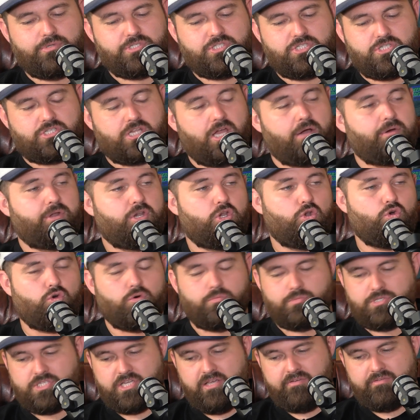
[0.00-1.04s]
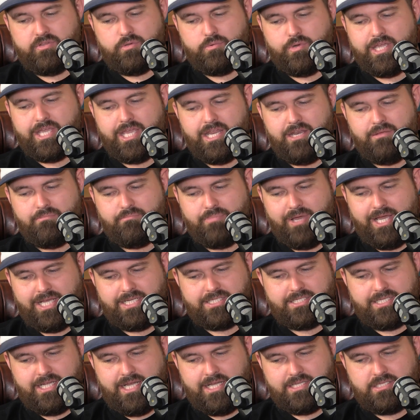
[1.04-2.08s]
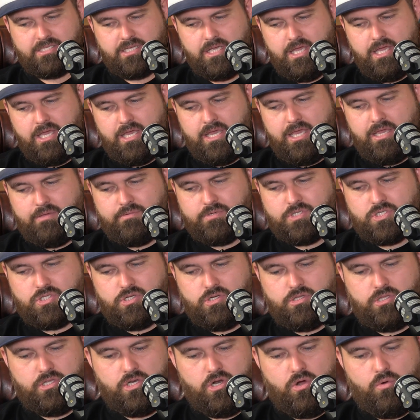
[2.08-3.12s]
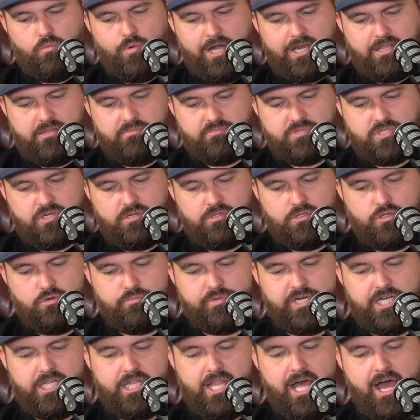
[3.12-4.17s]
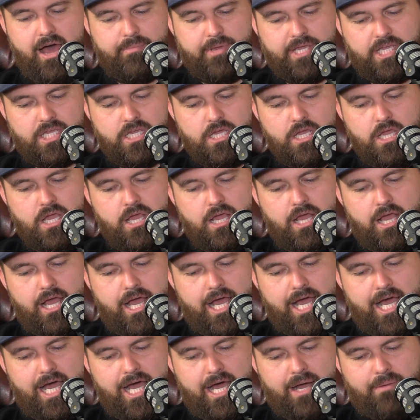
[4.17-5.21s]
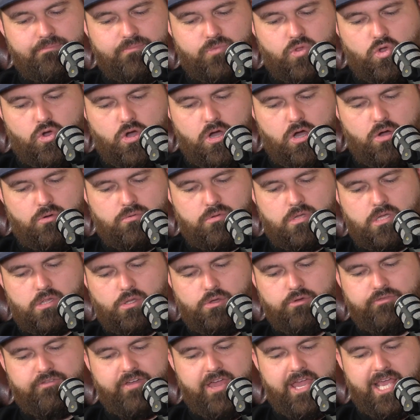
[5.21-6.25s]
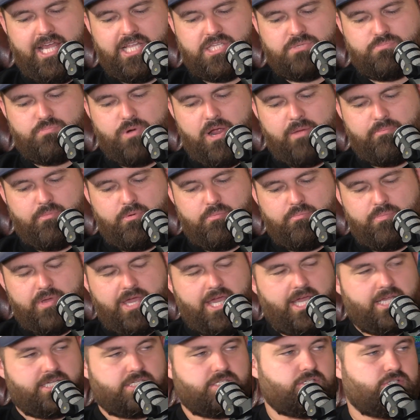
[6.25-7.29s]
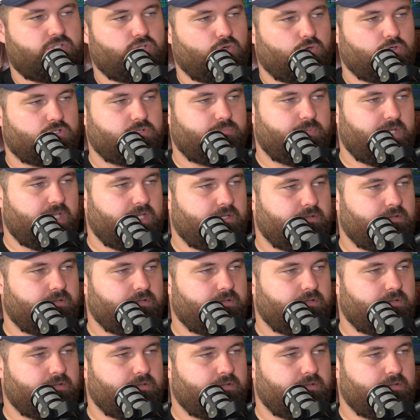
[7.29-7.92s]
just go enormous over the weekend in base stats. He was certainly not one of them, so a little bit alarming. Glue for hands. Bradman best. Talk to me.